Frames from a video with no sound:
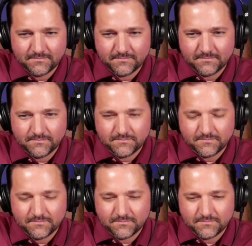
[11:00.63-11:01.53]

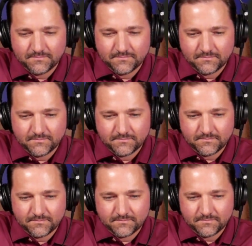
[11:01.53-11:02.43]

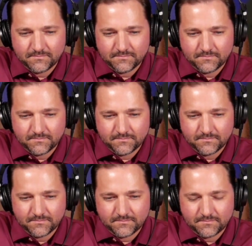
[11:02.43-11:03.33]

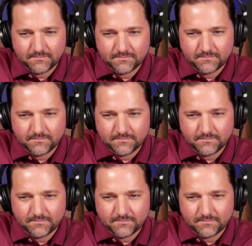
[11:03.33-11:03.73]
The person shown says nothing.